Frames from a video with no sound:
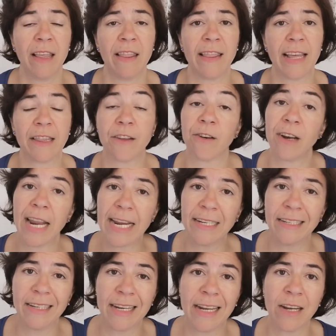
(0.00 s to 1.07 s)
that they're
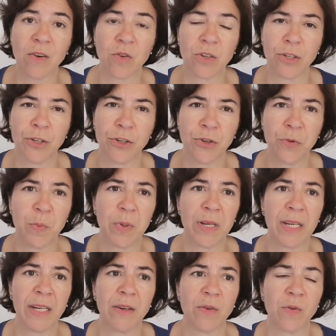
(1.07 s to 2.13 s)
lazy or
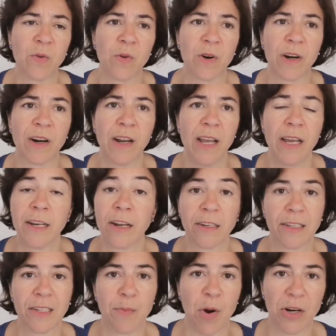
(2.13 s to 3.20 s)
stupid or
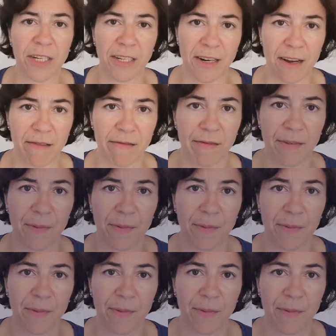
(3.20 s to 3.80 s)
not smart enough.